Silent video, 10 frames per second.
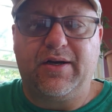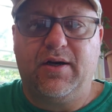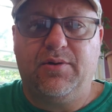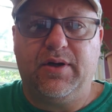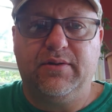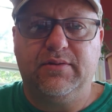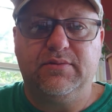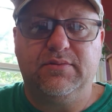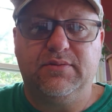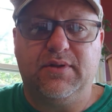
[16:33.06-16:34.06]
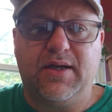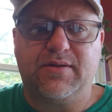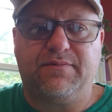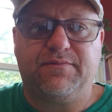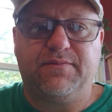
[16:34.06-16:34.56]
Cohen, as
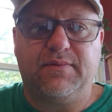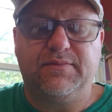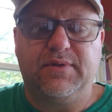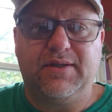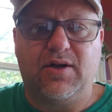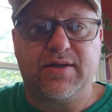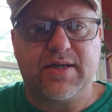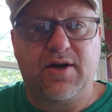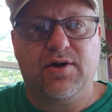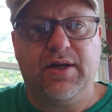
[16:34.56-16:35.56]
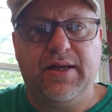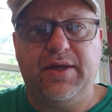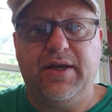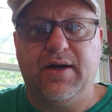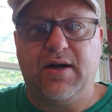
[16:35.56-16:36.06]
a, you know, I said early in
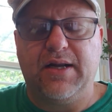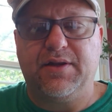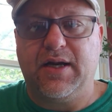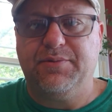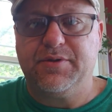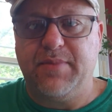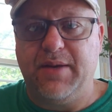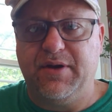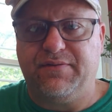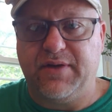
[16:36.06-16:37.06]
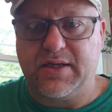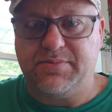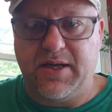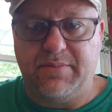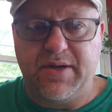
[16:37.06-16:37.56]
the year, I thought he was maybe a flex
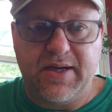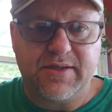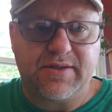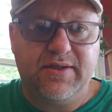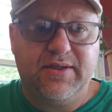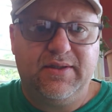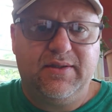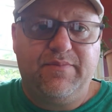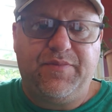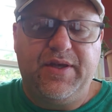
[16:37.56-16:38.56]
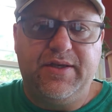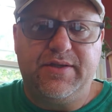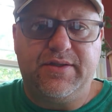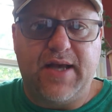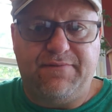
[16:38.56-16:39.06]
play at best.
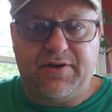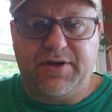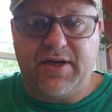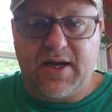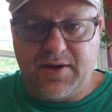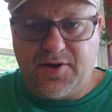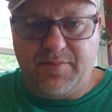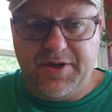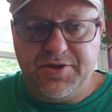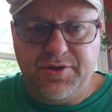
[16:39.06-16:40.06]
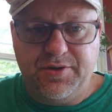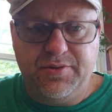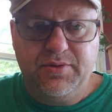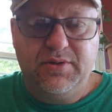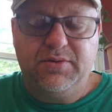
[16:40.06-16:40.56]
He's definitely not an
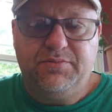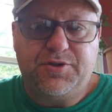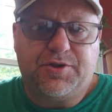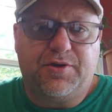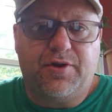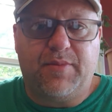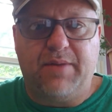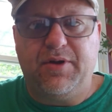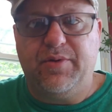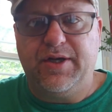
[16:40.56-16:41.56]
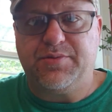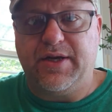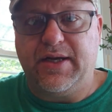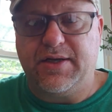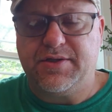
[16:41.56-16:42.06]
RB2. Sure, there might be weeks when he
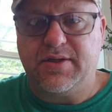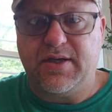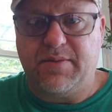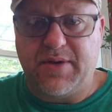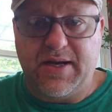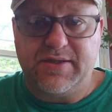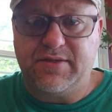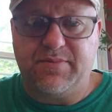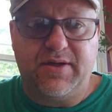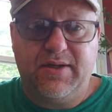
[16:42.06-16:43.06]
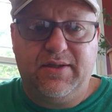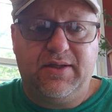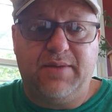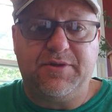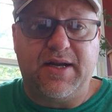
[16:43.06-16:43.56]
catches a ton of passes, but
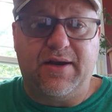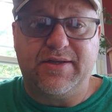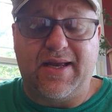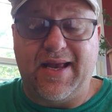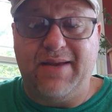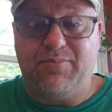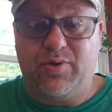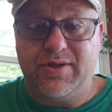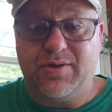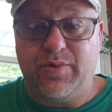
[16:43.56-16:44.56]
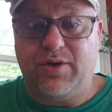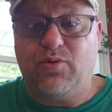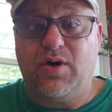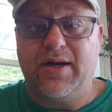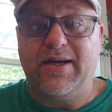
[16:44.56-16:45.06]
up to now he's at 8 points in week
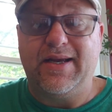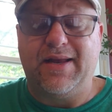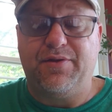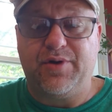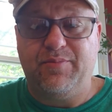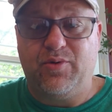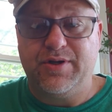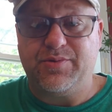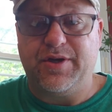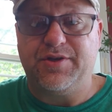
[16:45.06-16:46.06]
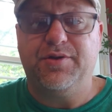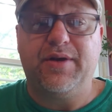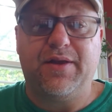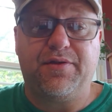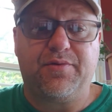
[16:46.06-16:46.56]
one. He had 3 points week two. He
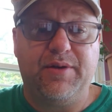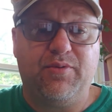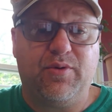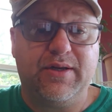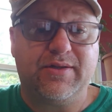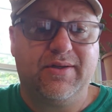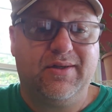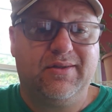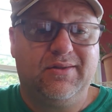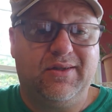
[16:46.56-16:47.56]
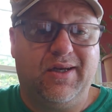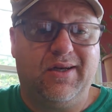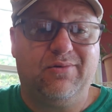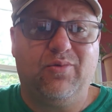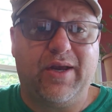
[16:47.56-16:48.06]
had 3 points
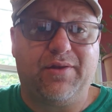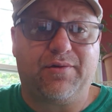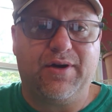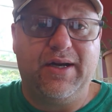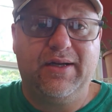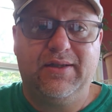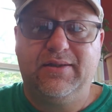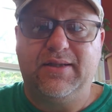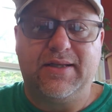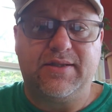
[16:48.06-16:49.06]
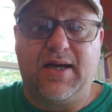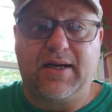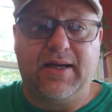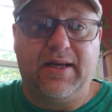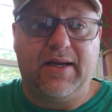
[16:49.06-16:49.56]
in week three. That's not
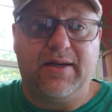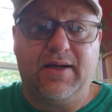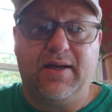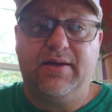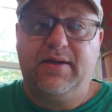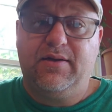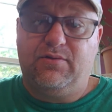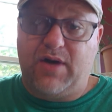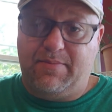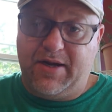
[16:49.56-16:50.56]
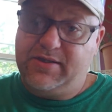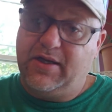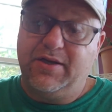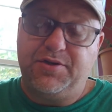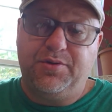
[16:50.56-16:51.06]
going to get it done. Rabbi's
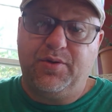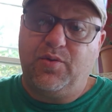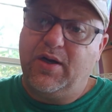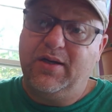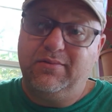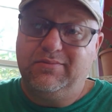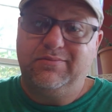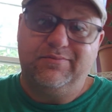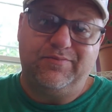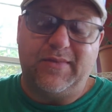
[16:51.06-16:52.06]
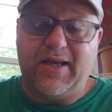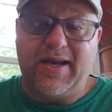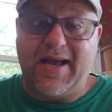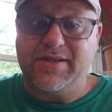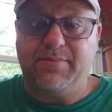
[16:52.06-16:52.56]
sitting at 2-1, and
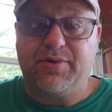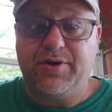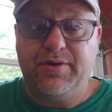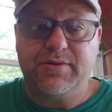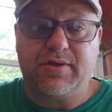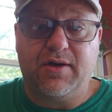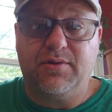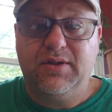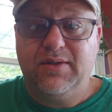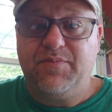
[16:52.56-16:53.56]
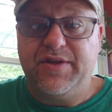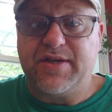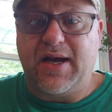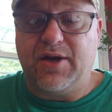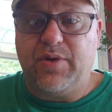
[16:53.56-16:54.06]
he hasn't produced, so he's
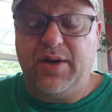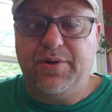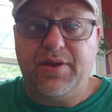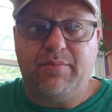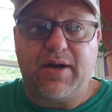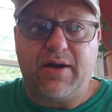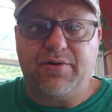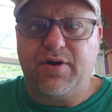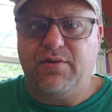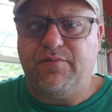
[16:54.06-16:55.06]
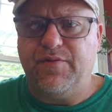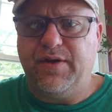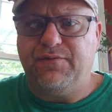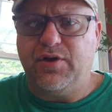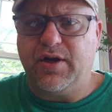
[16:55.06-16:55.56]
gotten away with it, but I don't know
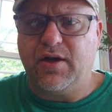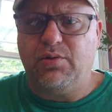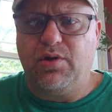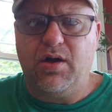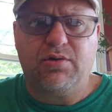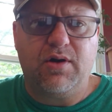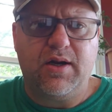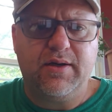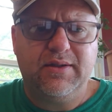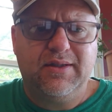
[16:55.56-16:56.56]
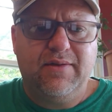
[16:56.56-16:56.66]
if you can go long run